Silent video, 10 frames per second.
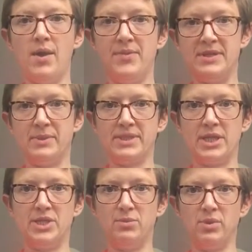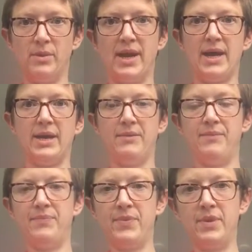This one's going to do all the work.
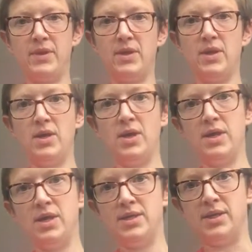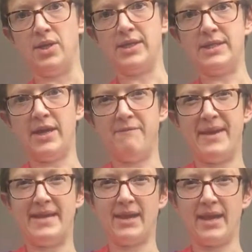So you can see I've
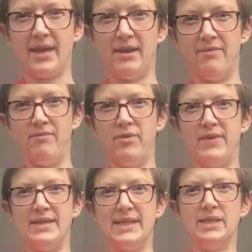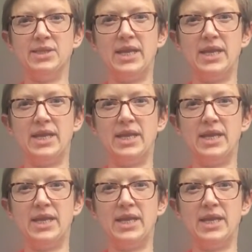made like a reverse L